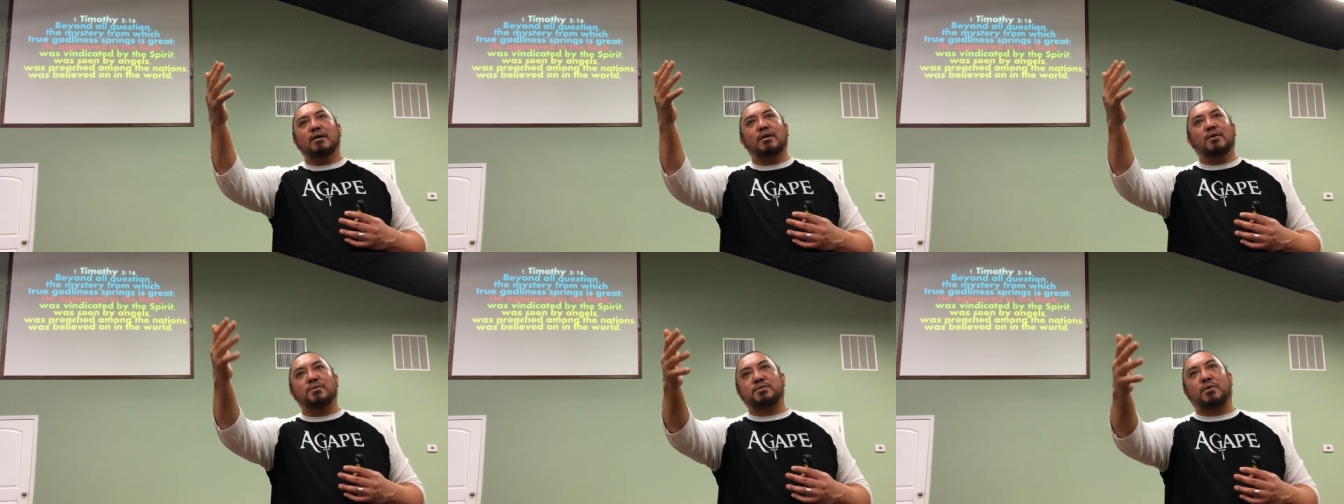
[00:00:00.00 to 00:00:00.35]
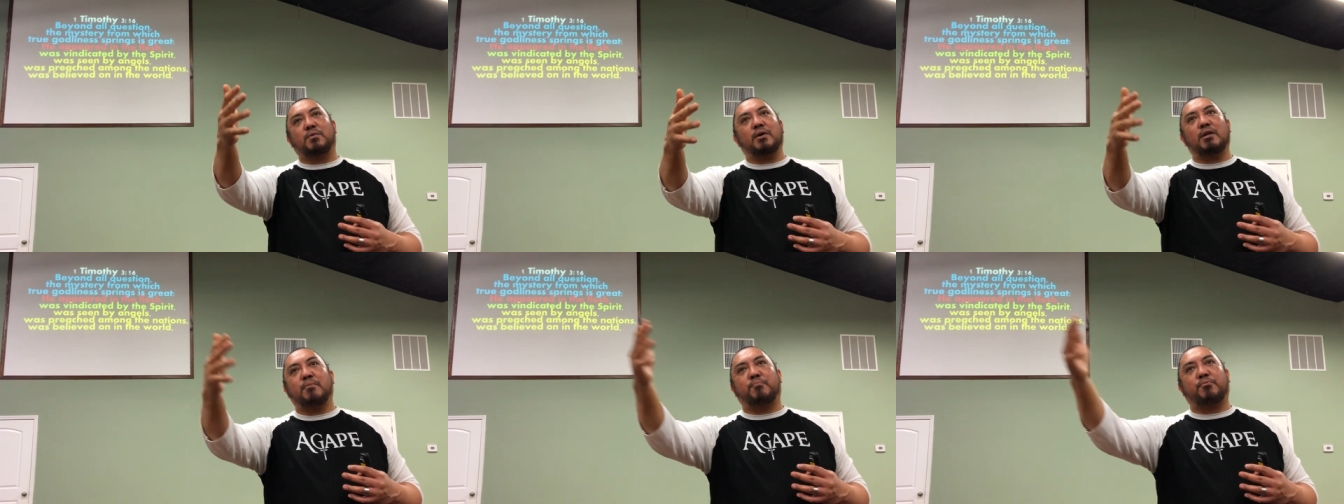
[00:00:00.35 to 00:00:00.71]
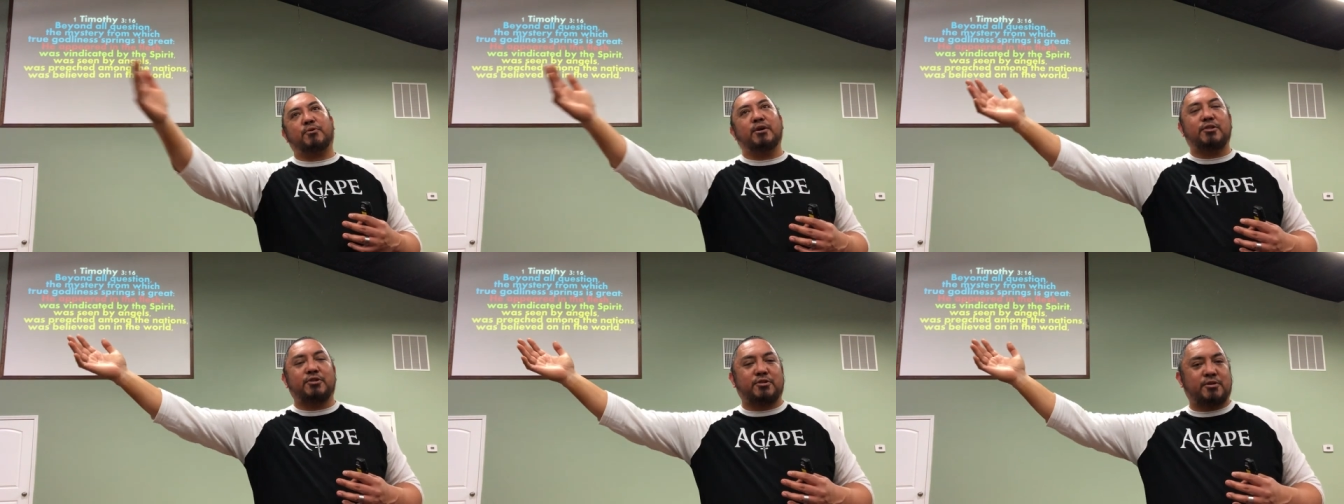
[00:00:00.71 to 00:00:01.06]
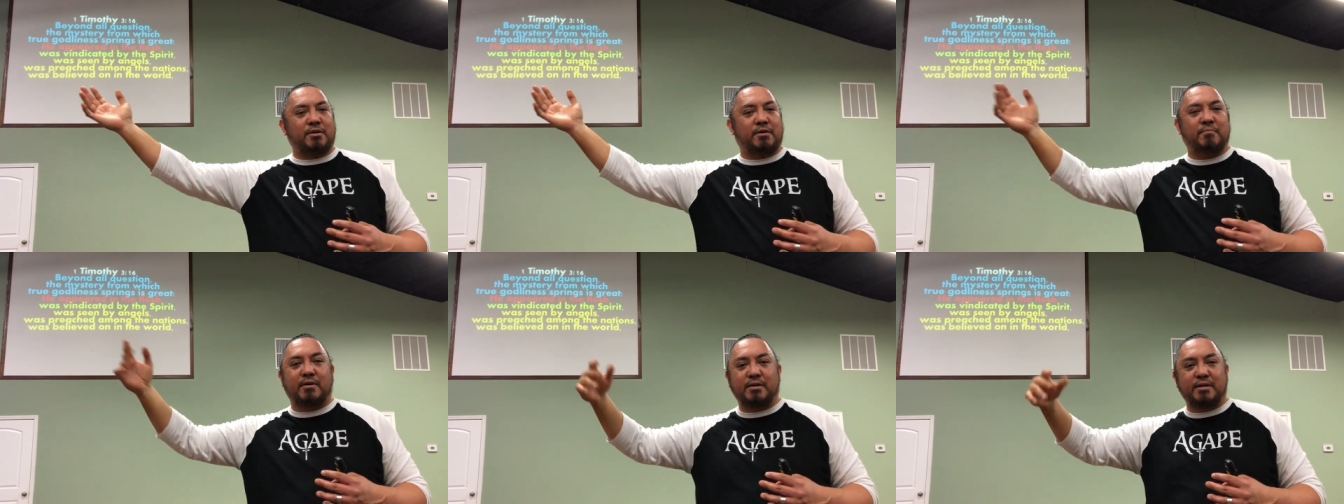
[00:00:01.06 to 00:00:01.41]
He was already preached
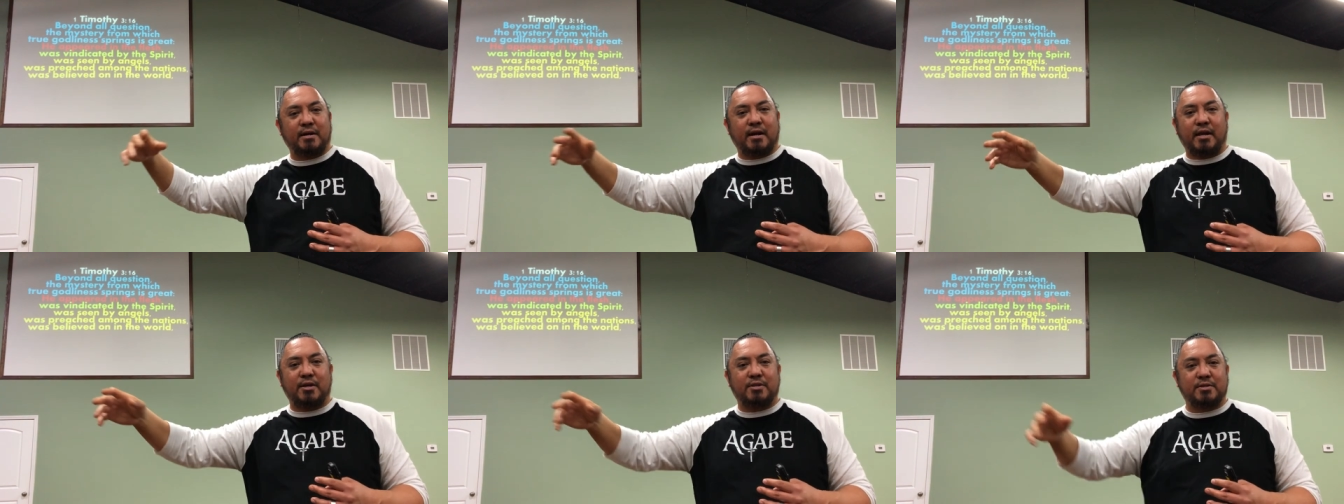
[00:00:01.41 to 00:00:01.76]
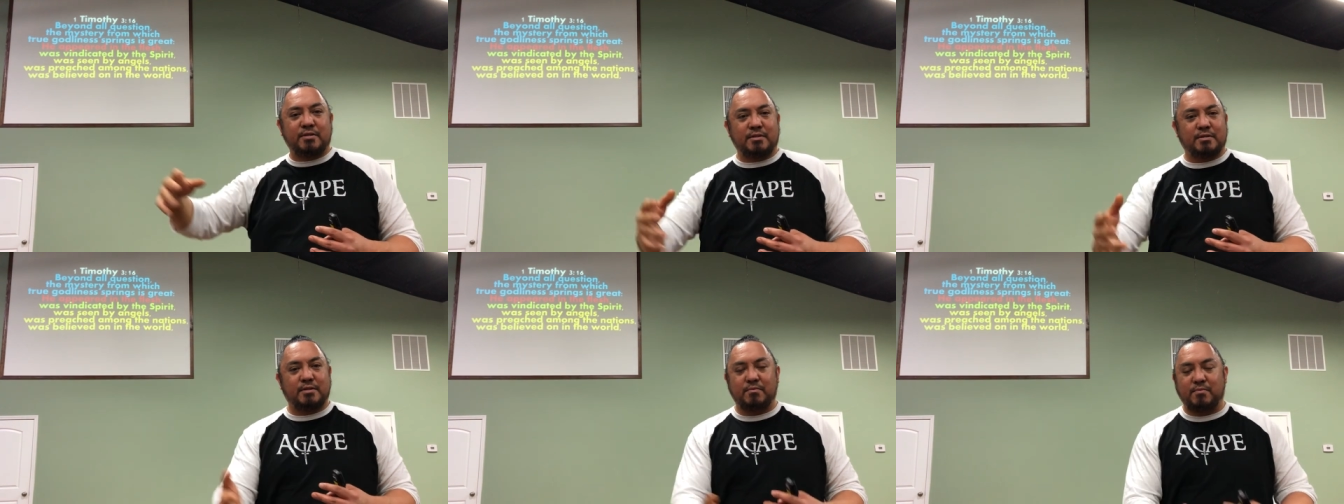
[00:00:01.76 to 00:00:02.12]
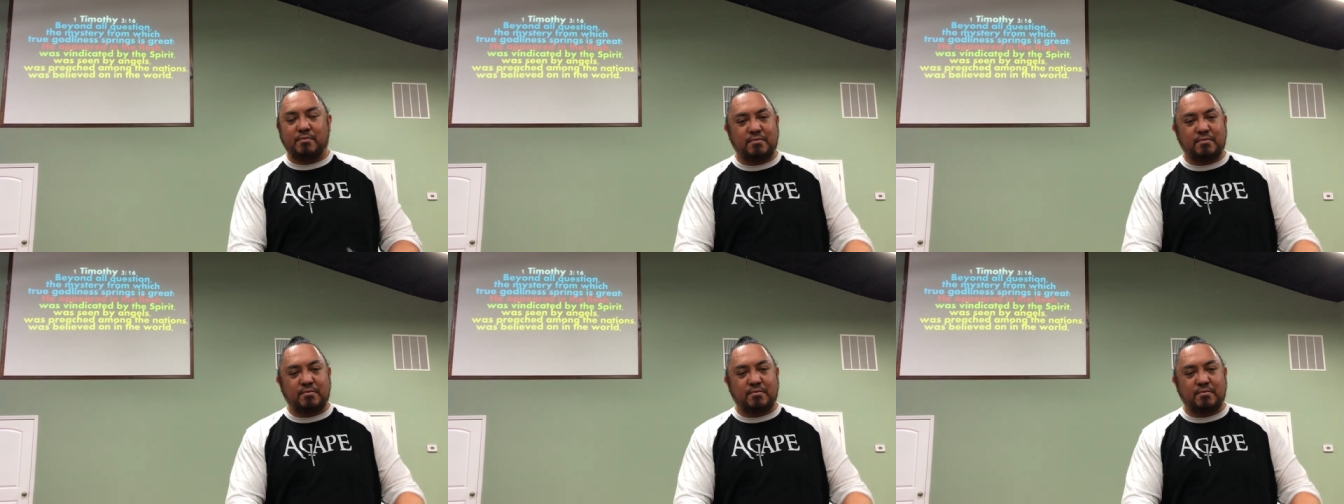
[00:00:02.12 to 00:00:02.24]
among the nations.